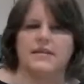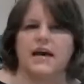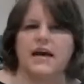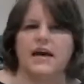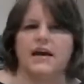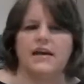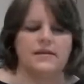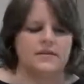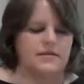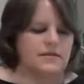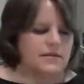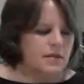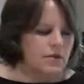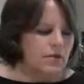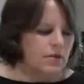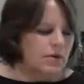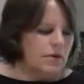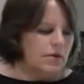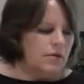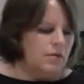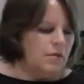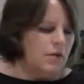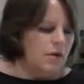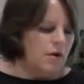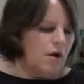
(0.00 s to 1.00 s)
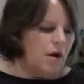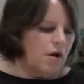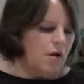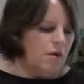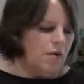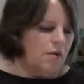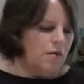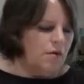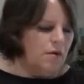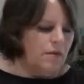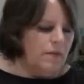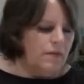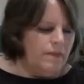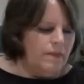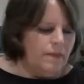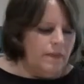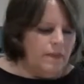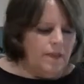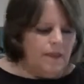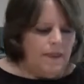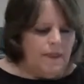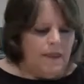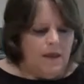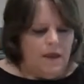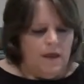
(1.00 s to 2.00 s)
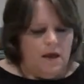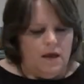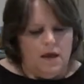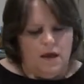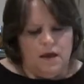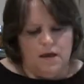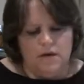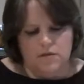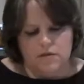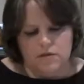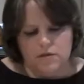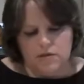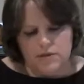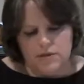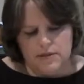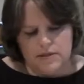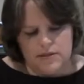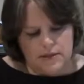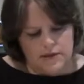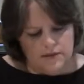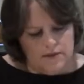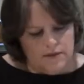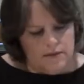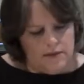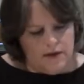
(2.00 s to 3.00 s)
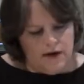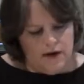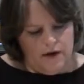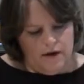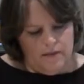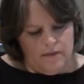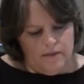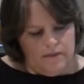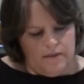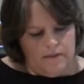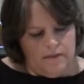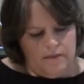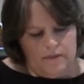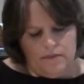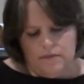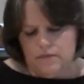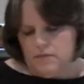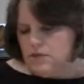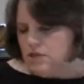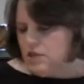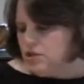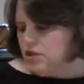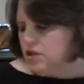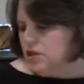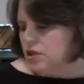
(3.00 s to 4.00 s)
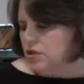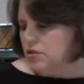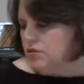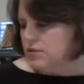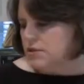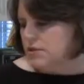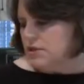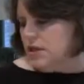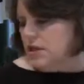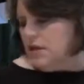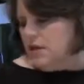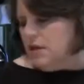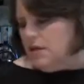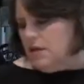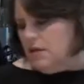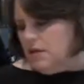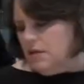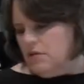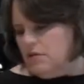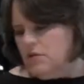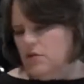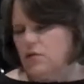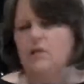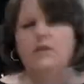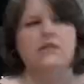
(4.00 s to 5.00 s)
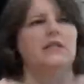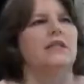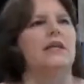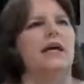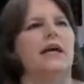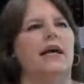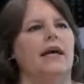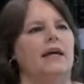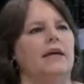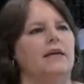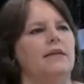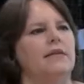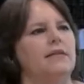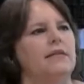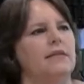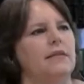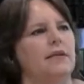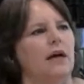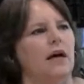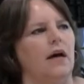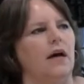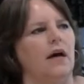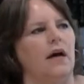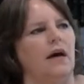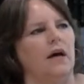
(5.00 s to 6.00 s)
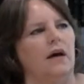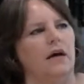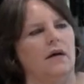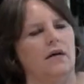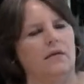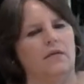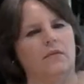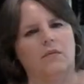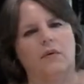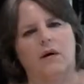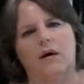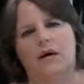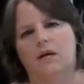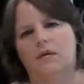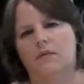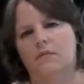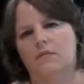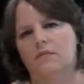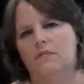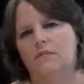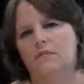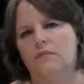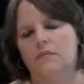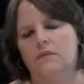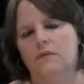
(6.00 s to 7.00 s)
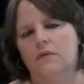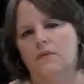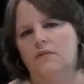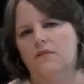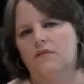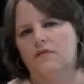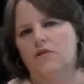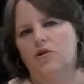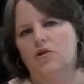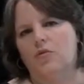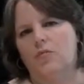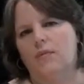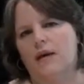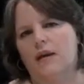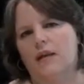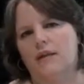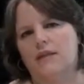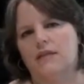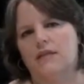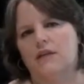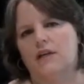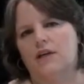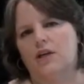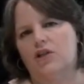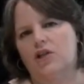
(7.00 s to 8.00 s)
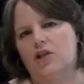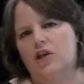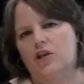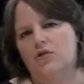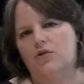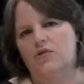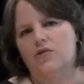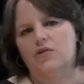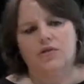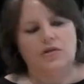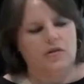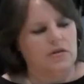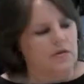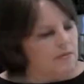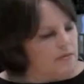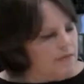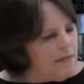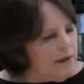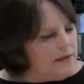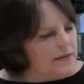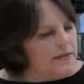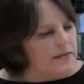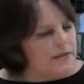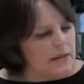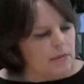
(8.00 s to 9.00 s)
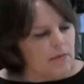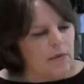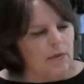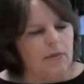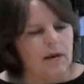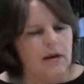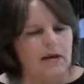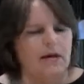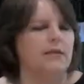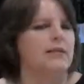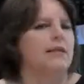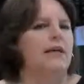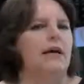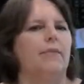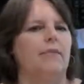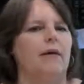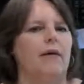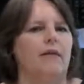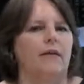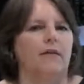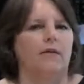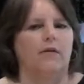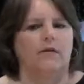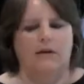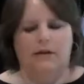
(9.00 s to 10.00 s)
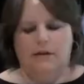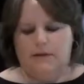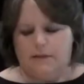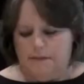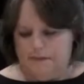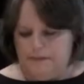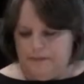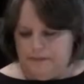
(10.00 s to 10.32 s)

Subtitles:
high as the griddle will go. And we'll just leave them there to toast. Usually takes, 2 minutes in a toaster, about the same amount of time on the griddle.